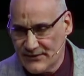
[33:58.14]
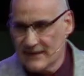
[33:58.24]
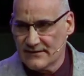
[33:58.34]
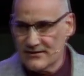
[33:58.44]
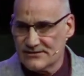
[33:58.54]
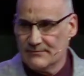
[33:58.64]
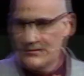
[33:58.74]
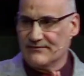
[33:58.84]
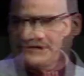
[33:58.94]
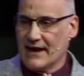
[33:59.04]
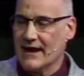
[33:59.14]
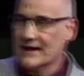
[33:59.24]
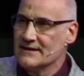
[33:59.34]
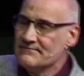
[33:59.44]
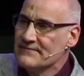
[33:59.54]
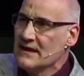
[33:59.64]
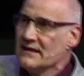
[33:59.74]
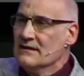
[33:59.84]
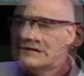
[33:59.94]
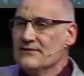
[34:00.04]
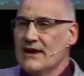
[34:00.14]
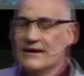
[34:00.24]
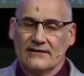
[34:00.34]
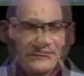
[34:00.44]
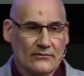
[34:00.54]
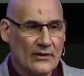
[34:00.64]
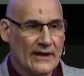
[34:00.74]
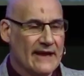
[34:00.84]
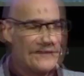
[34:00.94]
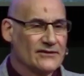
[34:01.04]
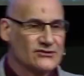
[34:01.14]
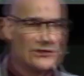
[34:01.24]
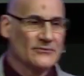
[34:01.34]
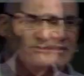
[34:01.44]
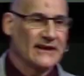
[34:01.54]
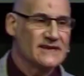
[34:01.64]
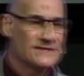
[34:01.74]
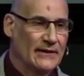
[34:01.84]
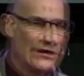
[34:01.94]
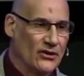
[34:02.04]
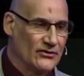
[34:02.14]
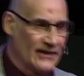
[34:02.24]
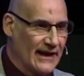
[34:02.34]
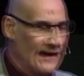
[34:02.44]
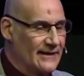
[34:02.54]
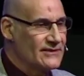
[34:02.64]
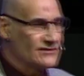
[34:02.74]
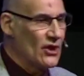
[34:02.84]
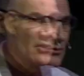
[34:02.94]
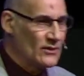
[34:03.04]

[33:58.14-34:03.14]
that's above the line, then whenever something is below the line, there's always